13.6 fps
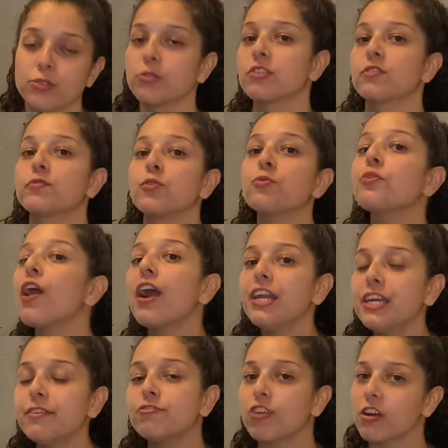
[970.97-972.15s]
So it's a
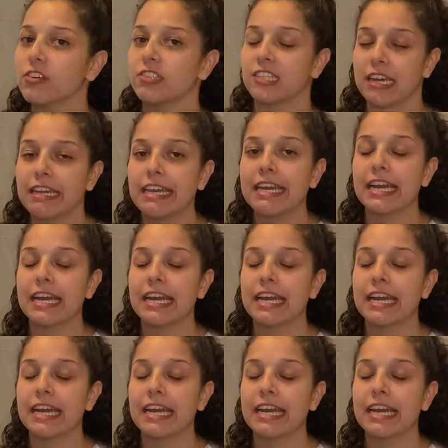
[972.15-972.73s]
variety of drugs taken